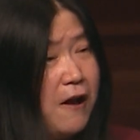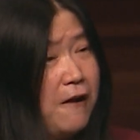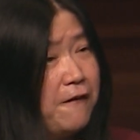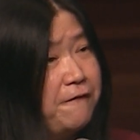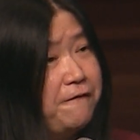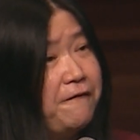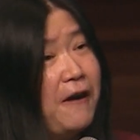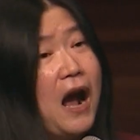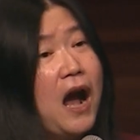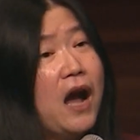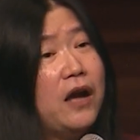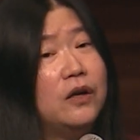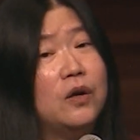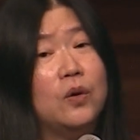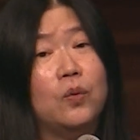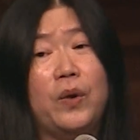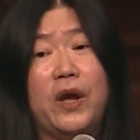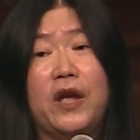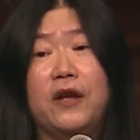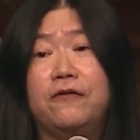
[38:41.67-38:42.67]
far
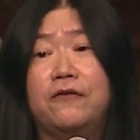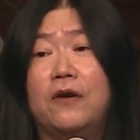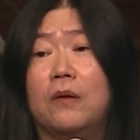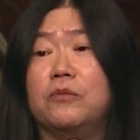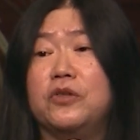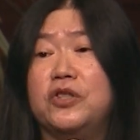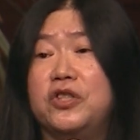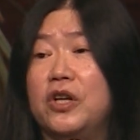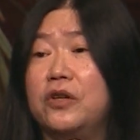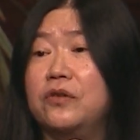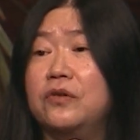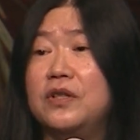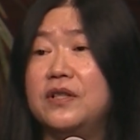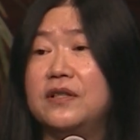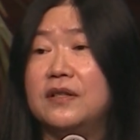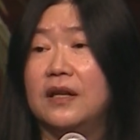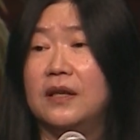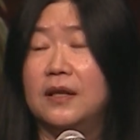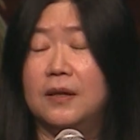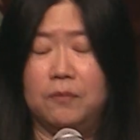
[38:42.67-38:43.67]
away from
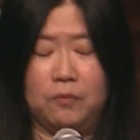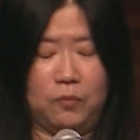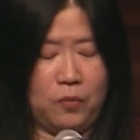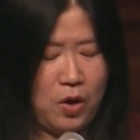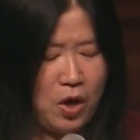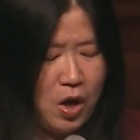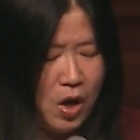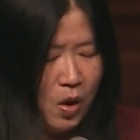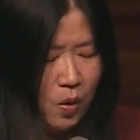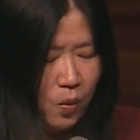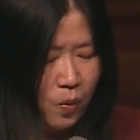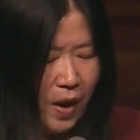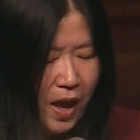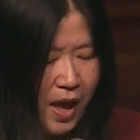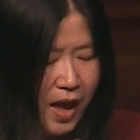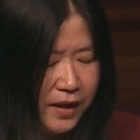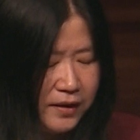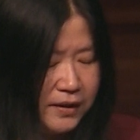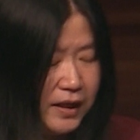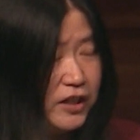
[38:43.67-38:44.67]
Jerusalem,
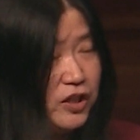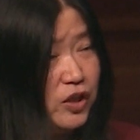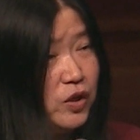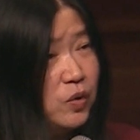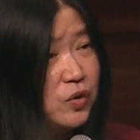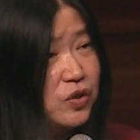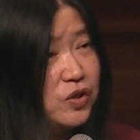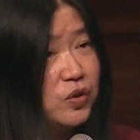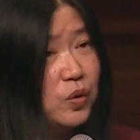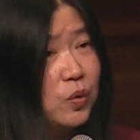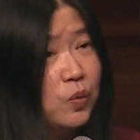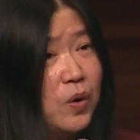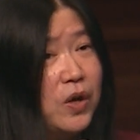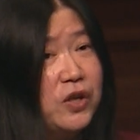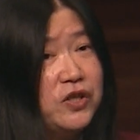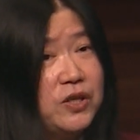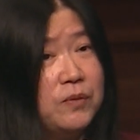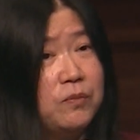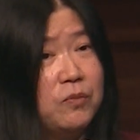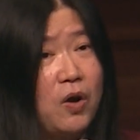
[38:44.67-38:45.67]
where they used to
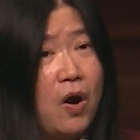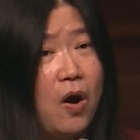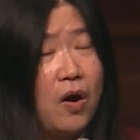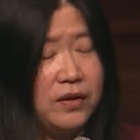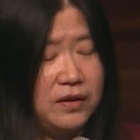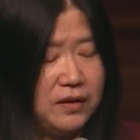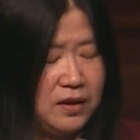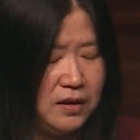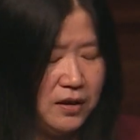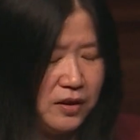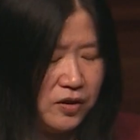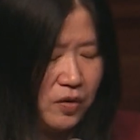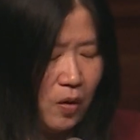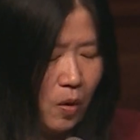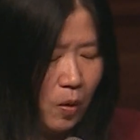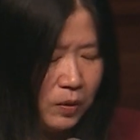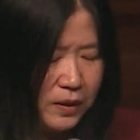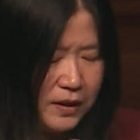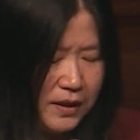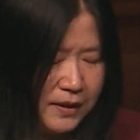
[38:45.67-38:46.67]
worship God in his
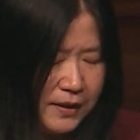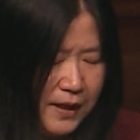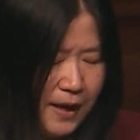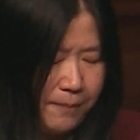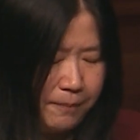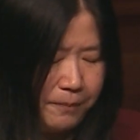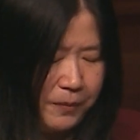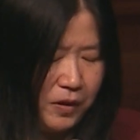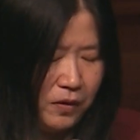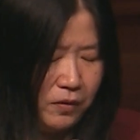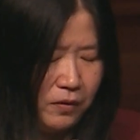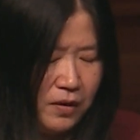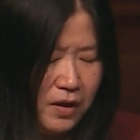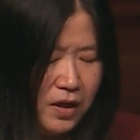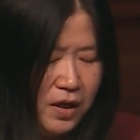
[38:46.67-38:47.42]
holy temple.